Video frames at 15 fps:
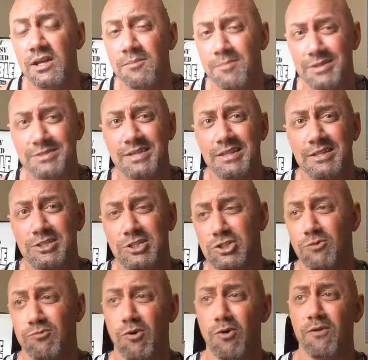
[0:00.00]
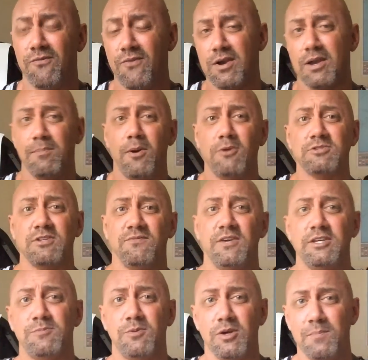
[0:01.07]
I'm not saying that you just wrote a fucking post on
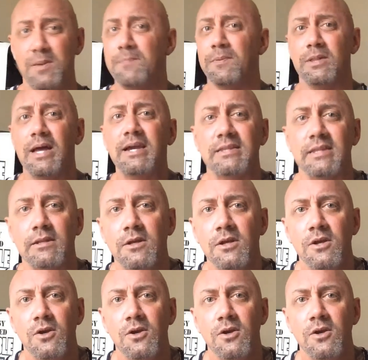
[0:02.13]
Facebook and people liked it.